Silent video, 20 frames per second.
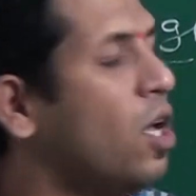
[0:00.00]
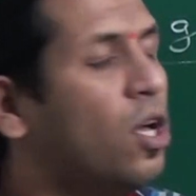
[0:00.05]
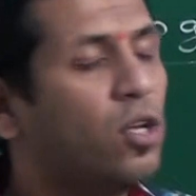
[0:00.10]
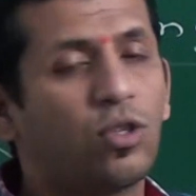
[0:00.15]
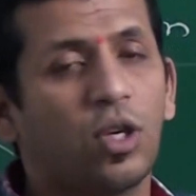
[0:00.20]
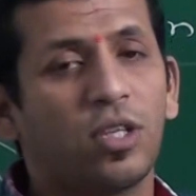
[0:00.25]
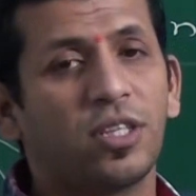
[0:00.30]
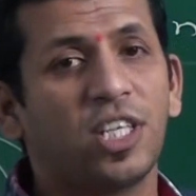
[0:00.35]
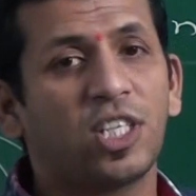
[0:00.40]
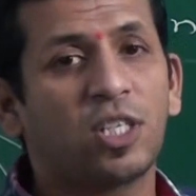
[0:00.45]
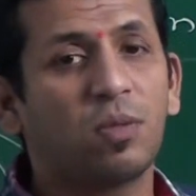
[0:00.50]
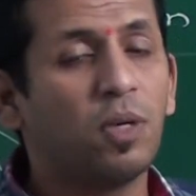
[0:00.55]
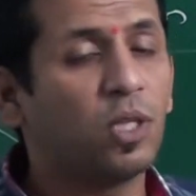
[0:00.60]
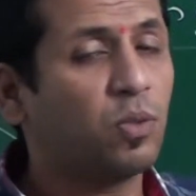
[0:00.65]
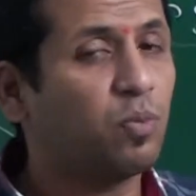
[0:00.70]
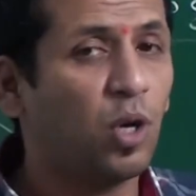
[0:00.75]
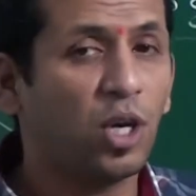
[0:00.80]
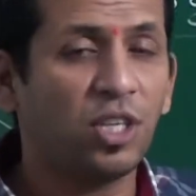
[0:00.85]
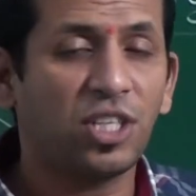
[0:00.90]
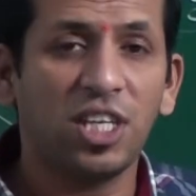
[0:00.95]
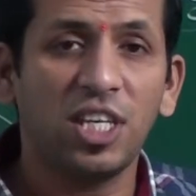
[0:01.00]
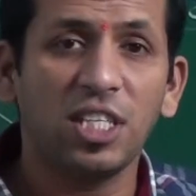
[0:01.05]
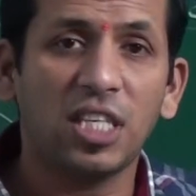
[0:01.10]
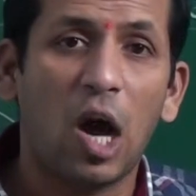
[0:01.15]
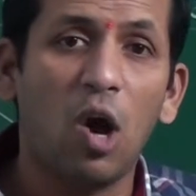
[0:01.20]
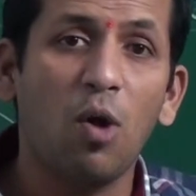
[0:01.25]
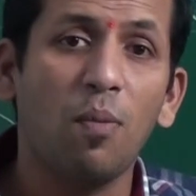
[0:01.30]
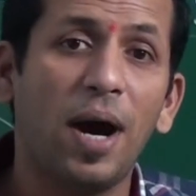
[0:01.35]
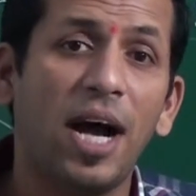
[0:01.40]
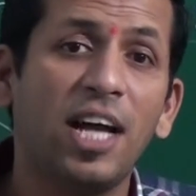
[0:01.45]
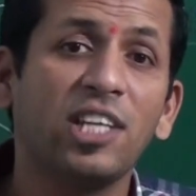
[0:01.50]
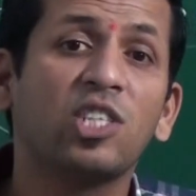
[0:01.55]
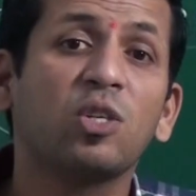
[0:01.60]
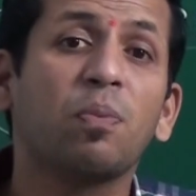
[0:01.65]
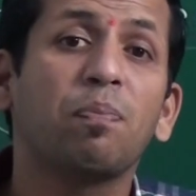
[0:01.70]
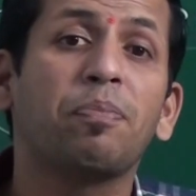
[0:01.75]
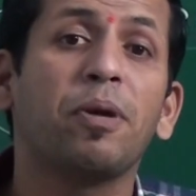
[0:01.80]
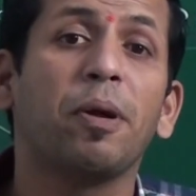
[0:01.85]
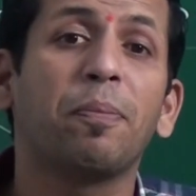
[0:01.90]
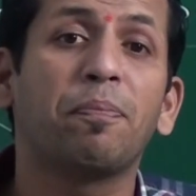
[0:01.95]
So this much portion is how much?
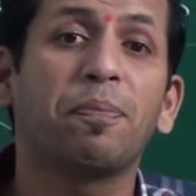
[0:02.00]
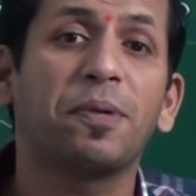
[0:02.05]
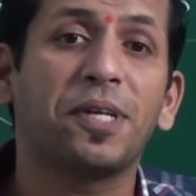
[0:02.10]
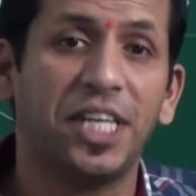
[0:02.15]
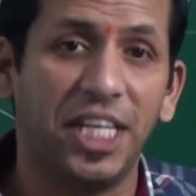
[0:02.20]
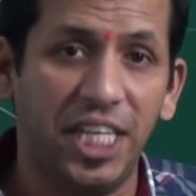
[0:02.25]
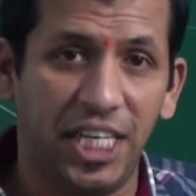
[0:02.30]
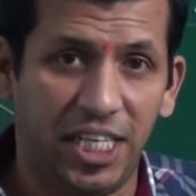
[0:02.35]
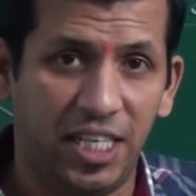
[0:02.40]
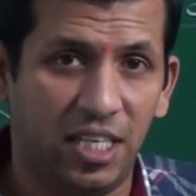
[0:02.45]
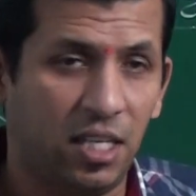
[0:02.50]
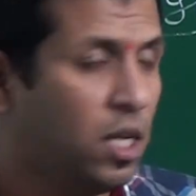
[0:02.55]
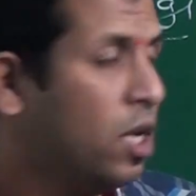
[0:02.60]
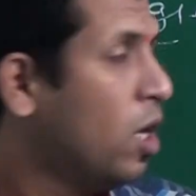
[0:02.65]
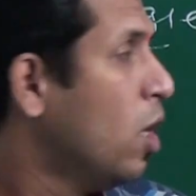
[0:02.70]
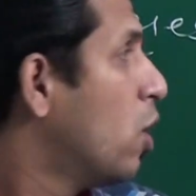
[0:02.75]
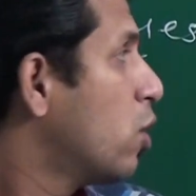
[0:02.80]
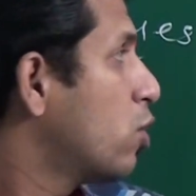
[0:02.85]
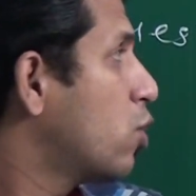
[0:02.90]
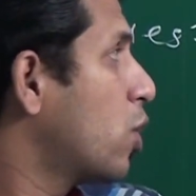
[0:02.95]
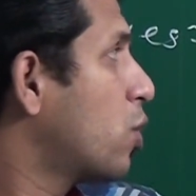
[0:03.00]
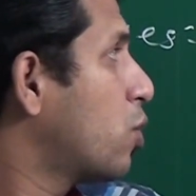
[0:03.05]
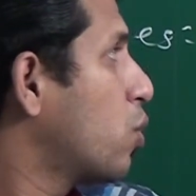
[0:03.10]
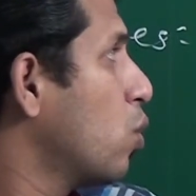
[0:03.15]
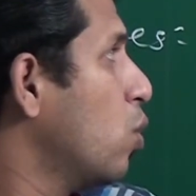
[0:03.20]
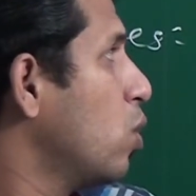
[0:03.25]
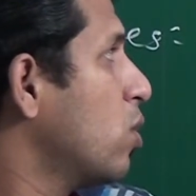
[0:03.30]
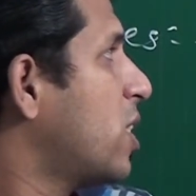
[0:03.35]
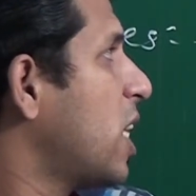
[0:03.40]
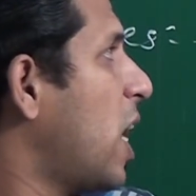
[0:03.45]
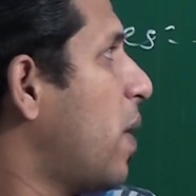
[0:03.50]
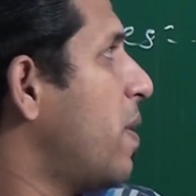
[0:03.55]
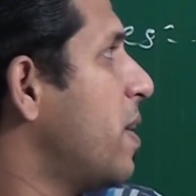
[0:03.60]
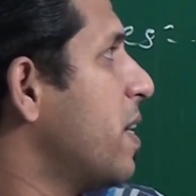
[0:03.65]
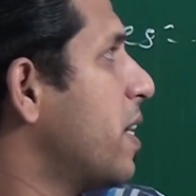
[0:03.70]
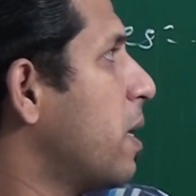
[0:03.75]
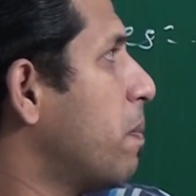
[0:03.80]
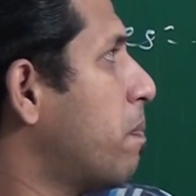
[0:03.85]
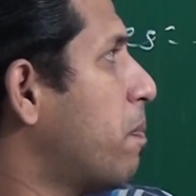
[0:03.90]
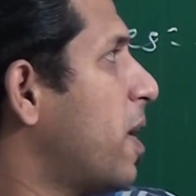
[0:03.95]
50. So
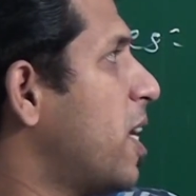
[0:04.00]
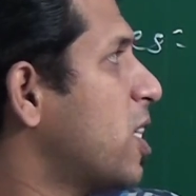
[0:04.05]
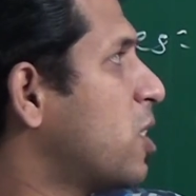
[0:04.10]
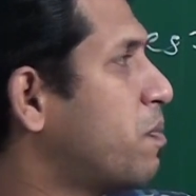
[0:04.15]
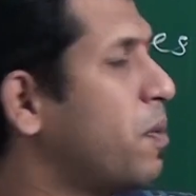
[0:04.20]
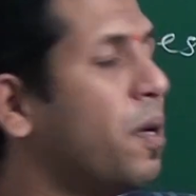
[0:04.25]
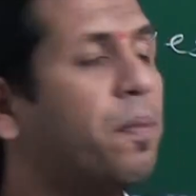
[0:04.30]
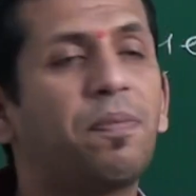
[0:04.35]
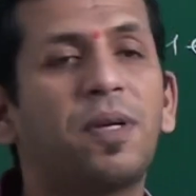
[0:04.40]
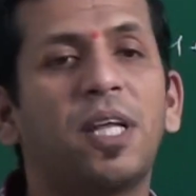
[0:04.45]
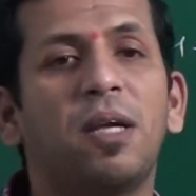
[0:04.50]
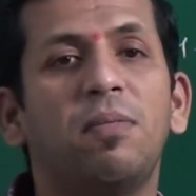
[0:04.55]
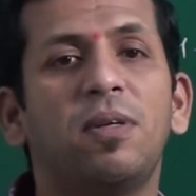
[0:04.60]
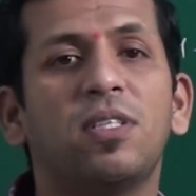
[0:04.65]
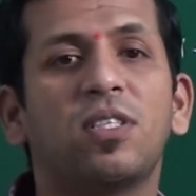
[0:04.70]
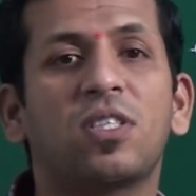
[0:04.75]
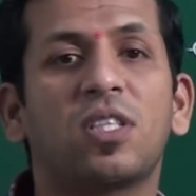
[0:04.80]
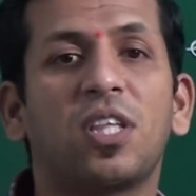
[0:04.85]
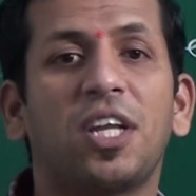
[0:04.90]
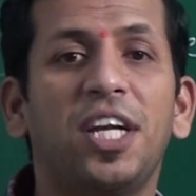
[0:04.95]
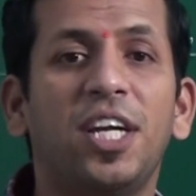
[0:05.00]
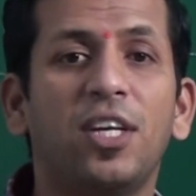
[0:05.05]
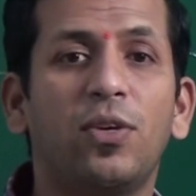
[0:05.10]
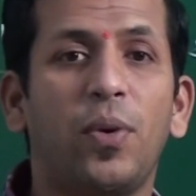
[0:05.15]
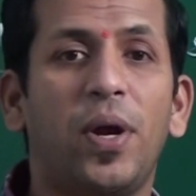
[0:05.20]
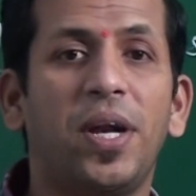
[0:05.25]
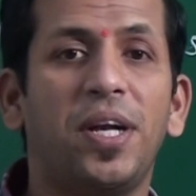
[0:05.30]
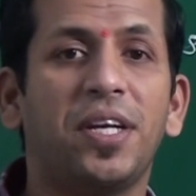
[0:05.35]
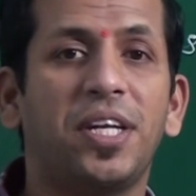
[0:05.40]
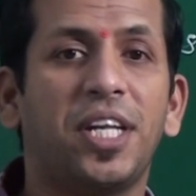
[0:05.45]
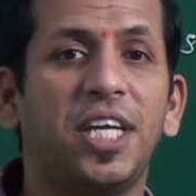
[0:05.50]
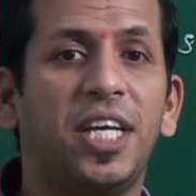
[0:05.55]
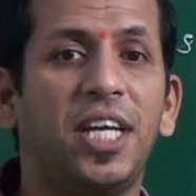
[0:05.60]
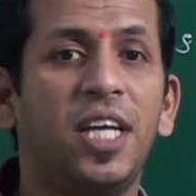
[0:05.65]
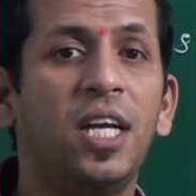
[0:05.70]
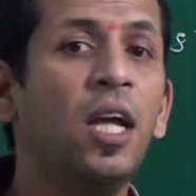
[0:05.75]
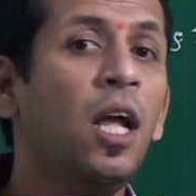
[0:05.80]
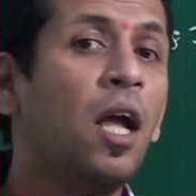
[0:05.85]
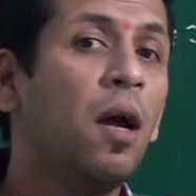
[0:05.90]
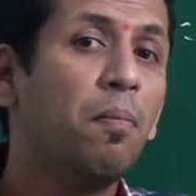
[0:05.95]
270 plus 50 means
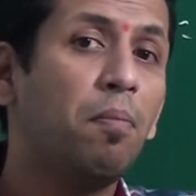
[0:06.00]
320.